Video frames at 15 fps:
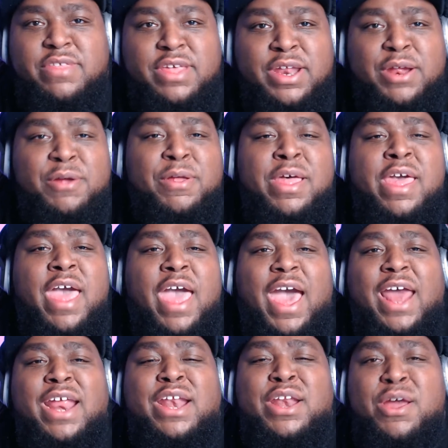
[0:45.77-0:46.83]
you know?
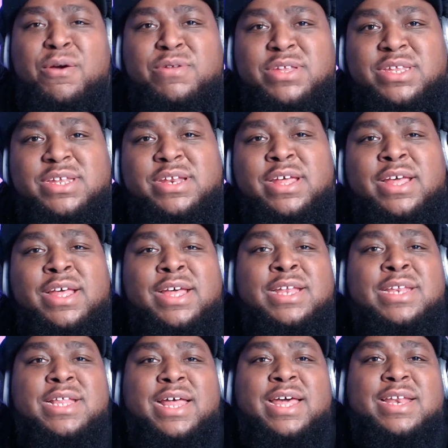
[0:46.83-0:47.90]
I didn't notice it
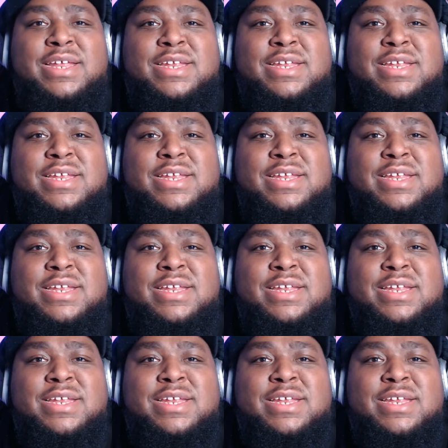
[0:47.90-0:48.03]
until I had to